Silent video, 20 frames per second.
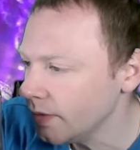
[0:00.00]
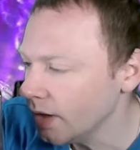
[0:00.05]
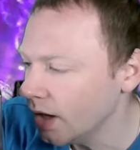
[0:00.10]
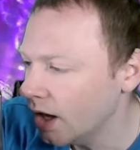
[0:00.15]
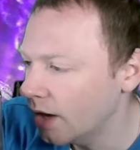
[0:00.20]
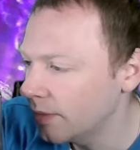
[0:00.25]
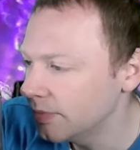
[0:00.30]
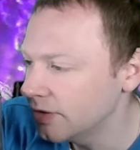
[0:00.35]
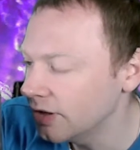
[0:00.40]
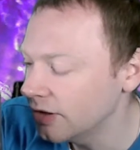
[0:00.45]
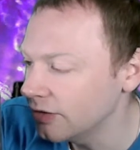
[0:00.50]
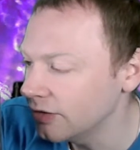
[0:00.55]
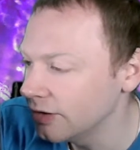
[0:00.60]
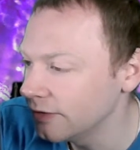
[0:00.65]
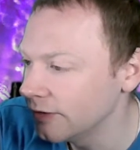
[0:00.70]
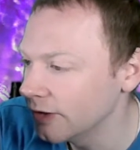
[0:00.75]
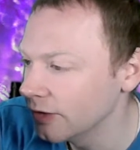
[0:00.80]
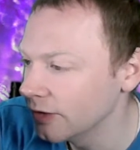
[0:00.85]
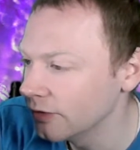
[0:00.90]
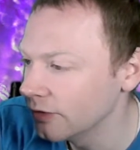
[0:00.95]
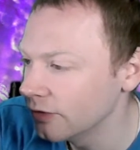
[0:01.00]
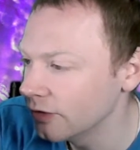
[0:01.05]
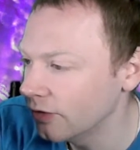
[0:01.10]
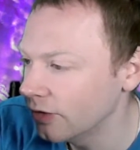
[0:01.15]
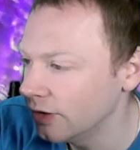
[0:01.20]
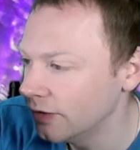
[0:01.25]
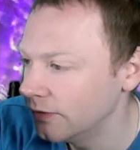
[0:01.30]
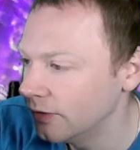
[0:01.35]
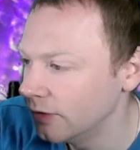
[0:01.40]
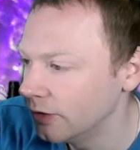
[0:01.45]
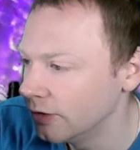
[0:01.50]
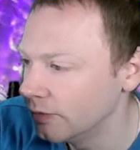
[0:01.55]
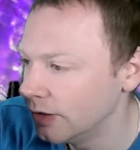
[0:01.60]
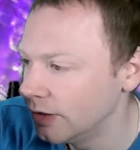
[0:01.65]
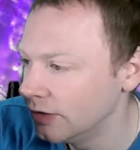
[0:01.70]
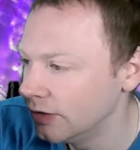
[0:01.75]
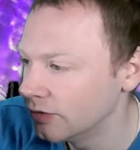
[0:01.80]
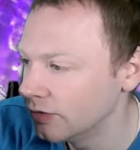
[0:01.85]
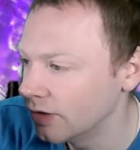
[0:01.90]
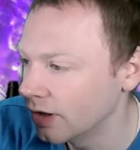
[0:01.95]
I potentially feel sorry for the
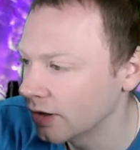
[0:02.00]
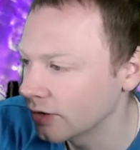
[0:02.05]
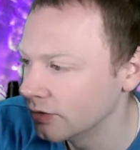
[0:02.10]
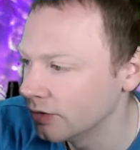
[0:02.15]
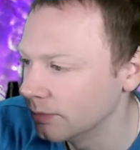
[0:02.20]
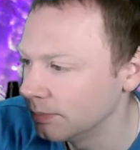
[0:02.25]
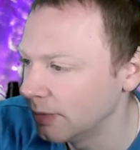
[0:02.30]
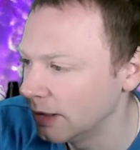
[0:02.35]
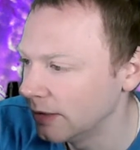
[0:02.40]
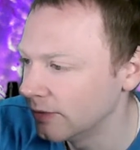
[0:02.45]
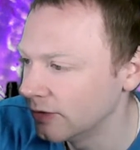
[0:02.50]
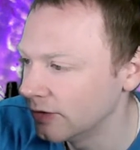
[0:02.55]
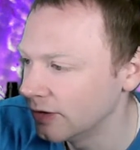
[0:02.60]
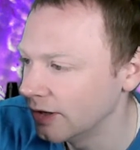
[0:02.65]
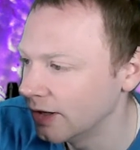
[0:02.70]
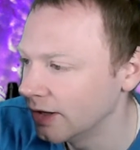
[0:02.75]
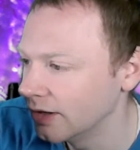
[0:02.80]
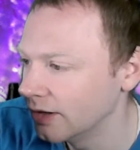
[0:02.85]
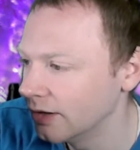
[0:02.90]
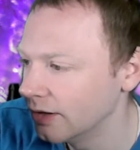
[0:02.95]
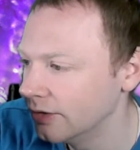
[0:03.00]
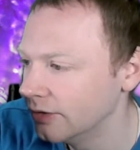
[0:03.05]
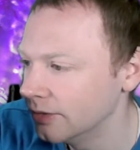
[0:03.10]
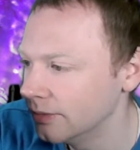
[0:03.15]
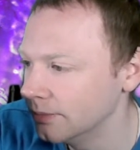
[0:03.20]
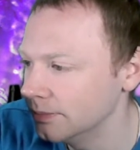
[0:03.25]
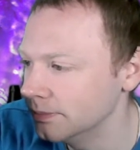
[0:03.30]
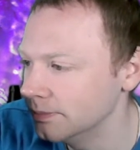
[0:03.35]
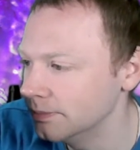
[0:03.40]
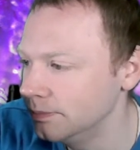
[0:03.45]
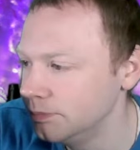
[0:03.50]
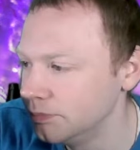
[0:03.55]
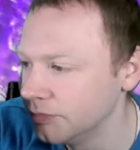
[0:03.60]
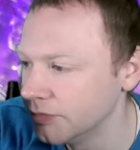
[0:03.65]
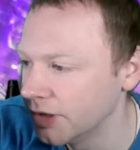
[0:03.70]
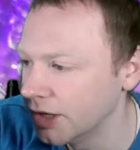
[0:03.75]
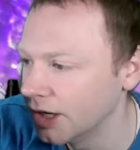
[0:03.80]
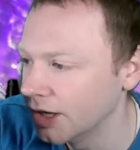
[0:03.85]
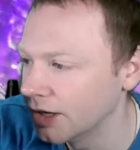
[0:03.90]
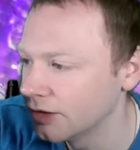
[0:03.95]
reintroduction of beavers in England.
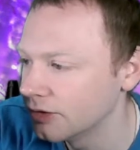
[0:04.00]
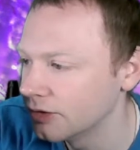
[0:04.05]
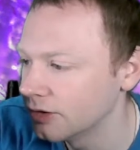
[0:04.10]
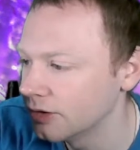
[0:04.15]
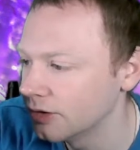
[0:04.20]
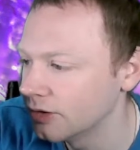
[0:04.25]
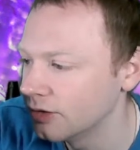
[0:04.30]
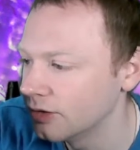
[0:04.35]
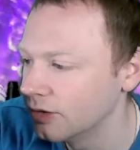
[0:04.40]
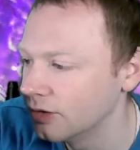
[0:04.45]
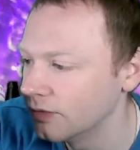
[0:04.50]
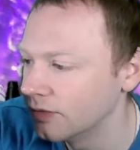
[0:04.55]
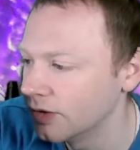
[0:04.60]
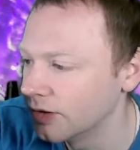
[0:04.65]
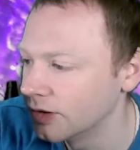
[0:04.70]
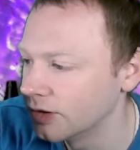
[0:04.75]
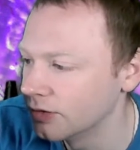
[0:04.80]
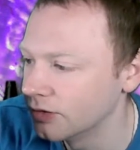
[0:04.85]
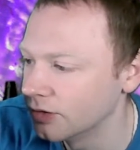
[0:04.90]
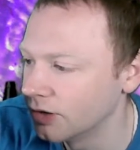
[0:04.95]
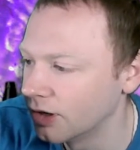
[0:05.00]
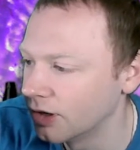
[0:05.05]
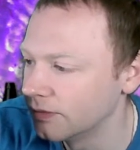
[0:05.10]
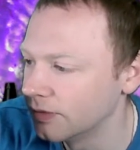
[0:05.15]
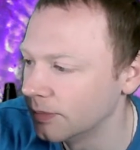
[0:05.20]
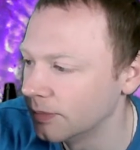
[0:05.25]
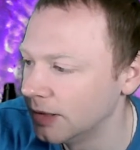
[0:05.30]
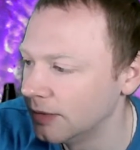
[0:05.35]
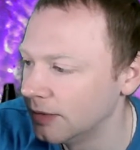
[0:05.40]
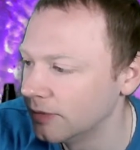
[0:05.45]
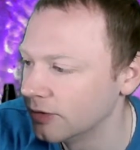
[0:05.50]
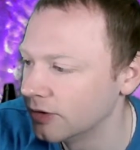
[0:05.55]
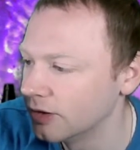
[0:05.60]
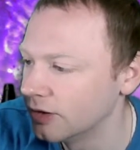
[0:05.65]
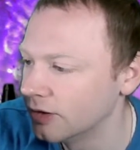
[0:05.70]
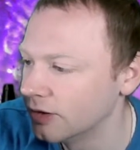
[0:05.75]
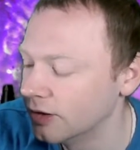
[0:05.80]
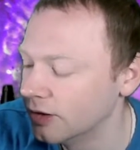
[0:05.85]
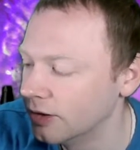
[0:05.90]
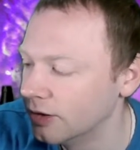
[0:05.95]
Yeah, it's not a very good time for beavers
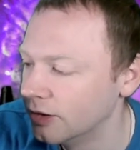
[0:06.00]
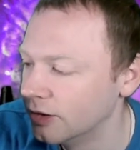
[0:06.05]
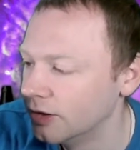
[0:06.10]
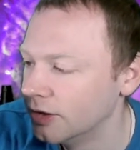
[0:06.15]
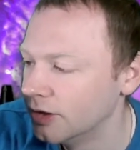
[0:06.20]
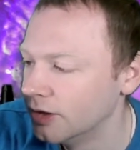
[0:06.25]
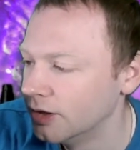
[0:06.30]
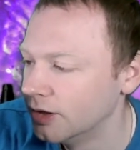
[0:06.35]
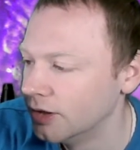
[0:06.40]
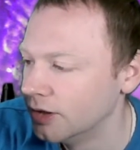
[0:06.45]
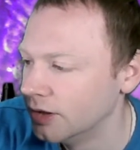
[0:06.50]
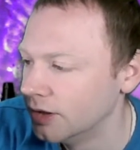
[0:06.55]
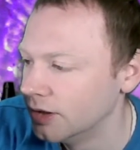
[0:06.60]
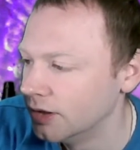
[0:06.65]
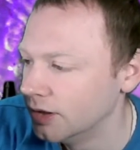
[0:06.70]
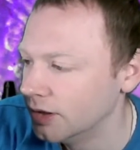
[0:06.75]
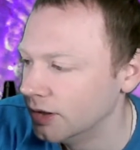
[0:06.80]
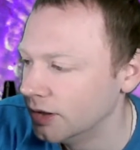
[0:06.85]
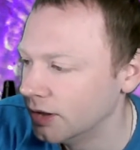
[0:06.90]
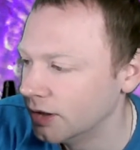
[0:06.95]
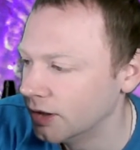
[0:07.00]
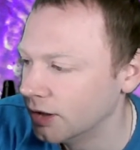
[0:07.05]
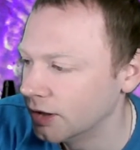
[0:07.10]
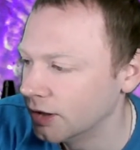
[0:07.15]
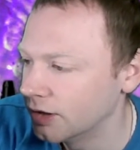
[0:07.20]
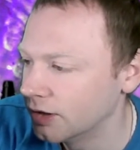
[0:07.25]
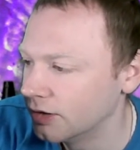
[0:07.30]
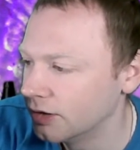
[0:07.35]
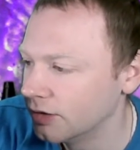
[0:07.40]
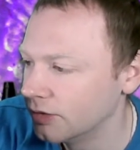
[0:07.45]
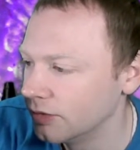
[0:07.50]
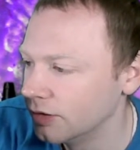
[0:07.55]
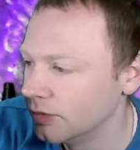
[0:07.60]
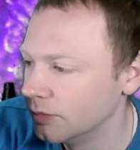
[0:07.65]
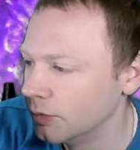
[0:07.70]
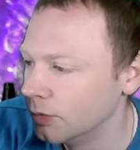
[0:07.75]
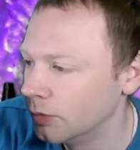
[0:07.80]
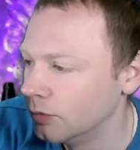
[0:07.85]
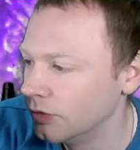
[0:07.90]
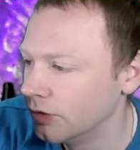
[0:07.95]
in considering the
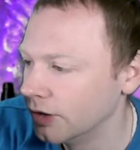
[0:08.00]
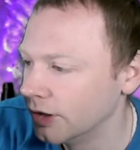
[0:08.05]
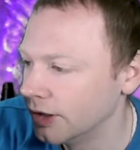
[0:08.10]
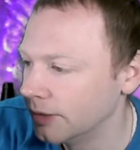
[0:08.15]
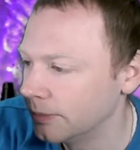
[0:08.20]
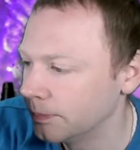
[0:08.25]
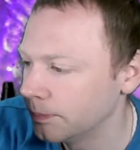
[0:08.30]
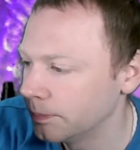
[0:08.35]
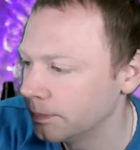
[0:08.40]
water here.